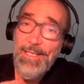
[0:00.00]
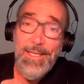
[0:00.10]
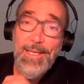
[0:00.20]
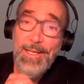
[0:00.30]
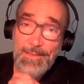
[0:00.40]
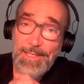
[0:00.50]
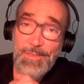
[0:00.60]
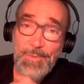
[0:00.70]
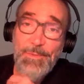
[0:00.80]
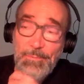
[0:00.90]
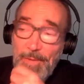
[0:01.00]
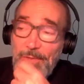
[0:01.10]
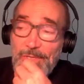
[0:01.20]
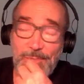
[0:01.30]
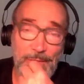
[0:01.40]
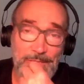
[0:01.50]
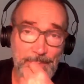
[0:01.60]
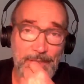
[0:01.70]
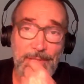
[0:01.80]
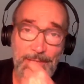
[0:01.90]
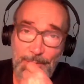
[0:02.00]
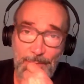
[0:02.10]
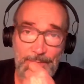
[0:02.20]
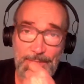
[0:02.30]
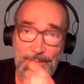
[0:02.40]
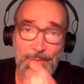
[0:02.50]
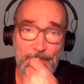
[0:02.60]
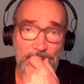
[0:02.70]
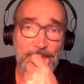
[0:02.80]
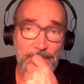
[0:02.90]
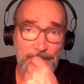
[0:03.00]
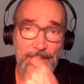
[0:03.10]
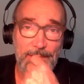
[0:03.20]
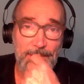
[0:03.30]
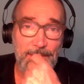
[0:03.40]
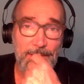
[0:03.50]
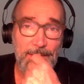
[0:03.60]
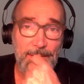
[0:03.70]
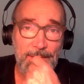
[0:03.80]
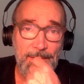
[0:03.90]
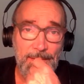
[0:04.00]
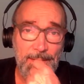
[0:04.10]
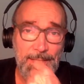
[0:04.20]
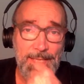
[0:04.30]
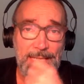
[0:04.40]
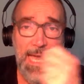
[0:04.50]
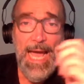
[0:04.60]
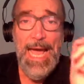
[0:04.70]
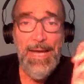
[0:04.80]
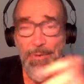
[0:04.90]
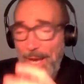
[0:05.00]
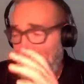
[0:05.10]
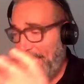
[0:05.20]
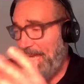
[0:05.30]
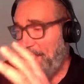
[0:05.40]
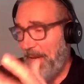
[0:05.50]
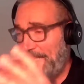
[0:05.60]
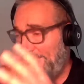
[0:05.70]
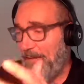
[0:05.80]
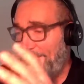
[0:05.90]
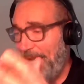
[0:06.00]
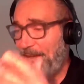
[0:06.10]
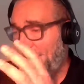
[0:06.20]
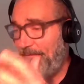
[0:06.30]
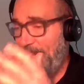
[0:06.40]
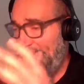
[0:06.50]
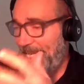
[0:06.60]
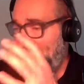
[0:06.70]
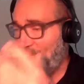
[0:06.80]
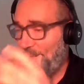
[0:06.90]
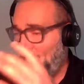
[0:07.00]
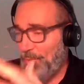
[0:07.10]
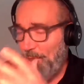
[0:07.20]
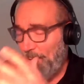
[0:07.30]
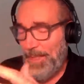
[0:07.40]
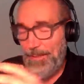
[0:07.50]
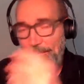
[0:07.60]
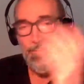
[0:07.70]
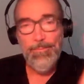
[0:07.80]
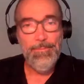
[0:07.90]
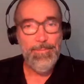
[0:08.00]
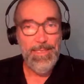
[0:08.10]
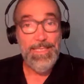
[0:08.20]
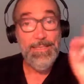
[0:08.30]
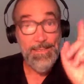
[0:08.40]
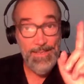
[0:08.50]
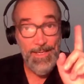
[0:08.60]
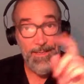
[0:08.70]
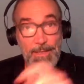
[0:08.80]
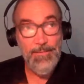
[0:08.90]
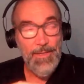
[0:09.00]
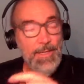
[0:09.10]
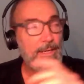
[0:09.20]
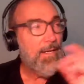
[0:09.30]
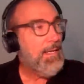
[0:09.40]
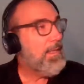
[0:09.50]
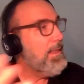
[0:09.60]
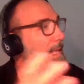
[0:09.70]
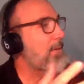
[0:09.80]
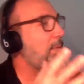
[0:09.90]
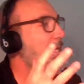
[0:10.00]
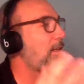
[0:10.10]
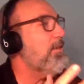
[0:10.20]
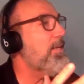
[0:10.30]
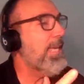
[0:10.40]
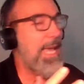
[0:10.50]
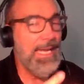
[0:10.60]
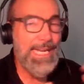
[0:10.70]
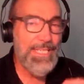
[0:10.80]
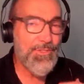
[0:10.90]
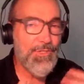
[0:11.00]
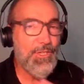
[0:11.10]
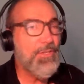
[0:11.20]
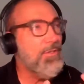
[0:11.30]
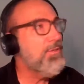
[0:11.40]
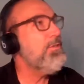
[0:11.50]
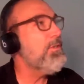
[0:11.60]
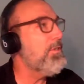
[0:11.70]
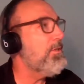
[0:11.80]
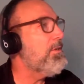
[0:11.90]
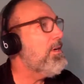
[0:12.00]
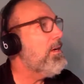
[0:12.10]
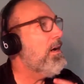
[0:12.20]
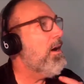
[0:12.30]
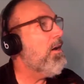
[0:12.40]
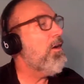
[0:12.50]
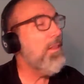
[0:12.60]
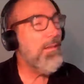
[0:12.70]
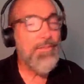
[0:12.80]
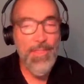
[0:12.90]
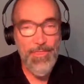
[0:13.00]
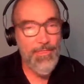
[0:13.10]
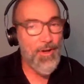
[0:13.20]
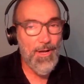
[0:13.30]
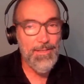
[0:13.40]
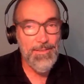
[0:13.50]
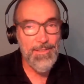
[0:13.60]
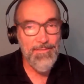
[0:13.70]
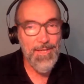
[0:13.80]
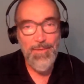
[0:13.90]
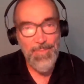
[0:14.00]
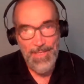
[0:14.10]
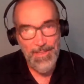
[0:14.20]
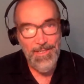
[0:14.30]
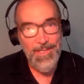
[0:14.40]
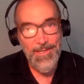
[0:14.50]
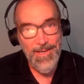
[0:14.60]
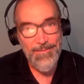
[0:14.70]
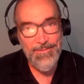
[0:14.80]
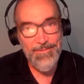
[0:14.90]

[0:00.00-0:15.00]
you, that's what most prosperity courses are built around. It's like, how do I keep myself out of financial ruin? Instead of, let me look at and turn to all of the thoughts of not being good enough.